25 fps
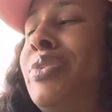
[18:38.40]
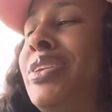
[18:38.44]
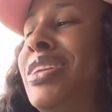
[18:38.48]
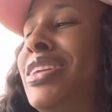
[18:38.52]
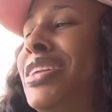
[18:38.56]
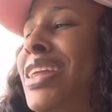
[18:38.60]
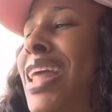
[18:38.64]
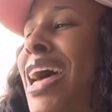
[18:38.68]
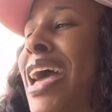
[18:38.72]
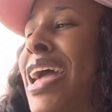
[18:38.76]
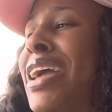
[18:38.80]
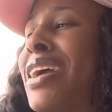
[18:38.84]

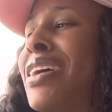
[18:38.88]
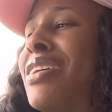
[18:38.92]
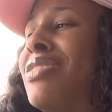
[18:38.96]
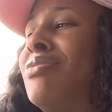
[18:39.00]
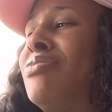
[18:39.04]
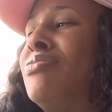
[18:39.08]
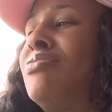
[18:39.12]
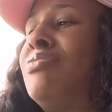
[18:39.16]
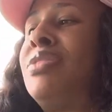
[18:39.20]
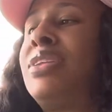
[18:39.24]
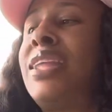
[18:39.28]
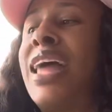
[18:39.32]

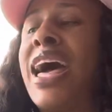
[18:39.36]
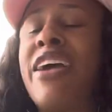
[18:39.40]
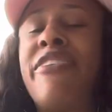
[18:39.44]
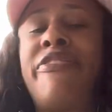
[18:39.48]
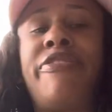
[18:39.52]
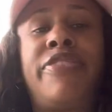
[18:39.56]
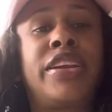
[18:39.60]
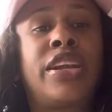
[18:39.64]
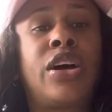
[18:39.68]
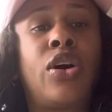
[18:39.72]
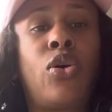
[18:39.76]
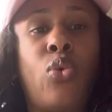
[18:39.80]
Like,
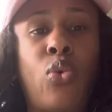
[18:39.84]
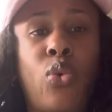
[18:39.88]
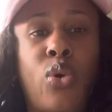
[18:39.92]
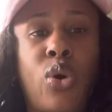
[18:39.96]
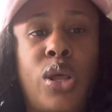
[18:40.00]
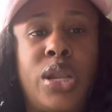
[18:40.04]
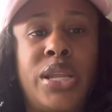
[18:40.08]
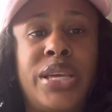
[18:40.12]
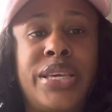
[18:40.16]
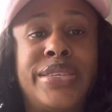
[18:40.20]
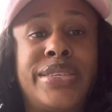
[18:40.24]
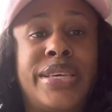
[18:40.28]
life on a
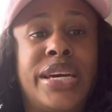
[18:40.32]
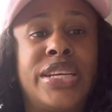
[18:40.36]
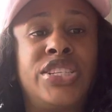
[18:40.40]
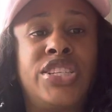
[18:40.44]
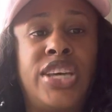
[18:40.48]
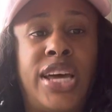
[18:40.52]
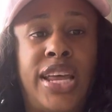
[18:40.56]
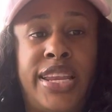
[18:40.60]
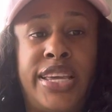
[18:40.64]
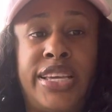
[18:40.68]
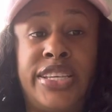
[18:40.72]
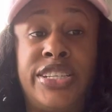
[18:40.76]
whole is a
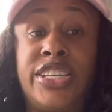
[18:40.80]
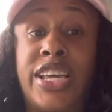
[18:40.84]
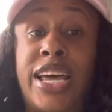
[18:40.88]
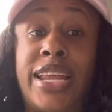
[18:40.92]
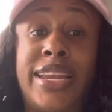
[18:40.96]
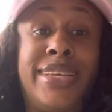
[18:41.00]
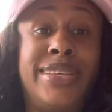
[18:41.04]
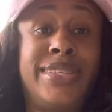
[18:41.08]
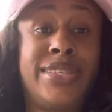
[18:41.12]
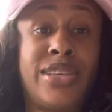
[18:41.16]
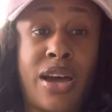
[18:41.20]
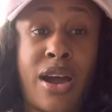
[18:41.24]
challenge and
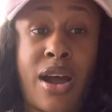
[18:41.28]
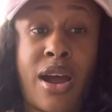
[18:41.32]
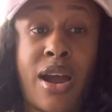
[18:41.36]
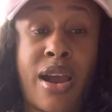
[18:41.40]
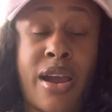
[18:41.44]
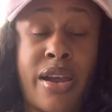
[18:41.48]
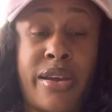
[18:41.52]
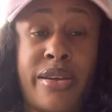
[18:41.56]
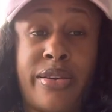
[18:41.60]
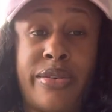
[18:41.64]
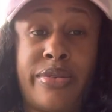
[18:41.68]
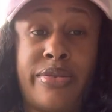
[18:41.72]
it's
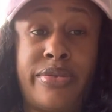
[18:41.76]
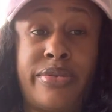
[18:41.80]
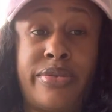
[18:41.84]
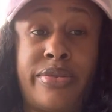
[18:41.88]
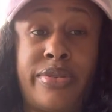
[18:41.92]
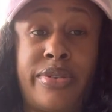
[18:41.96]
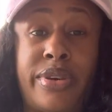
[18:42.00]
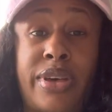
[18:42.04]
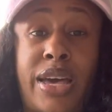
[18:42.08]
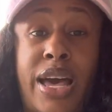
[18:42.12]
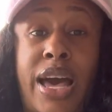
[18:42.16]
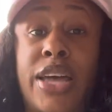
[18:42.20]
hard.
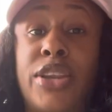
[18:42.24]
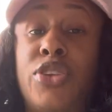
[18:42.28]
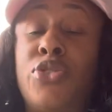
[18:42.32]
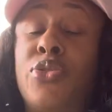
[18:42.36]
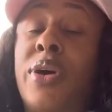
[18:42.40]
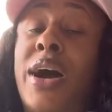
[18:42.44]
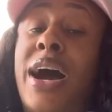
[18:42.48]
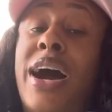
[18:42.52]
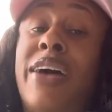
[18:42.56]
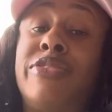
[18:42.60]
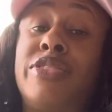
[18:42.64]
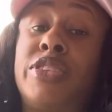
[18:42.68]
And you
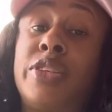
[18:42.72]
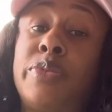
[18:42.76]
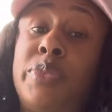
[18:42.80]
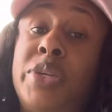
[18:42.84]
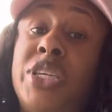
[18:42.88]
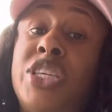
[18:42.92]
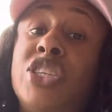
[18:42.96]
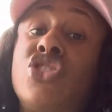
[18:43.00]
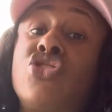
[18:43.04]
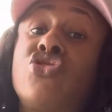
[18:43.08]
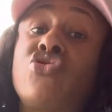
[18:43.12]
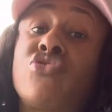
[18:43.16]
have to
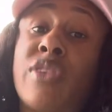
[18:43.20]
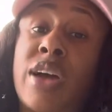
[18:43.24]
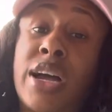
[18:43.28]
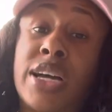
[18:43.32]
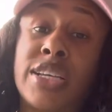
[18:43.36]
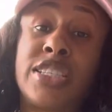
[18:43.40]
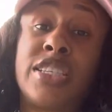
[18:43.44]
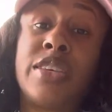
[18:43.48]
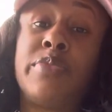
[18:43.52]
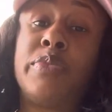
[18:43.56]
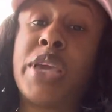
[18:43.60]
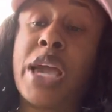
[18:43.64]
be
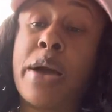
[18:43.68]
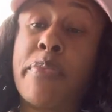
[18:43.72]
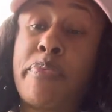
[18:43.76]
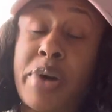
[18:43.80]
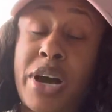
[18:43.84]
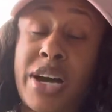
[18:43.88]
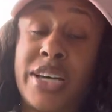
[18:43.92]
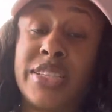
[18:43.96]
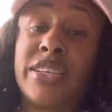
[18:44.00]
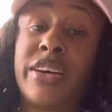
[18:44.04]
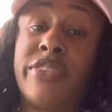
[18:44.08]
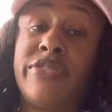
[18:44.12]
strong to be a
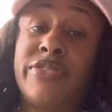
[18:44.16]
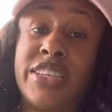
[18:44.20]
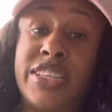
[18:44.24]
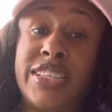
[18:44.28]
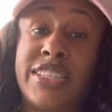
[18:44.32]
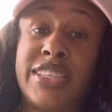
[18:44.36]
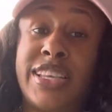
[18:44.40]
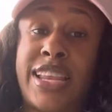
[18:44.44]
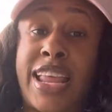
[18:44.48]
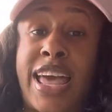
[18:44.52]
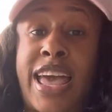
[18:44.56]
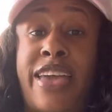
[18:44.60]
part of
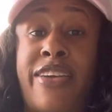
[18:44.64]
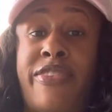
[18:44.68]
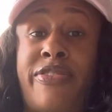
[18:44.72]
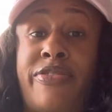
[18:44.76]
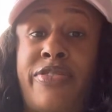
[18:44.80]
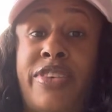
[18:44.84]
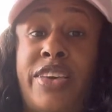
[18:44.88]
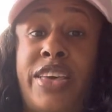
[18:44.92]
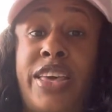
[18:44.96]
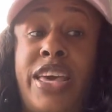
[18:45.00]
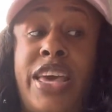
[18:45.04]
this life.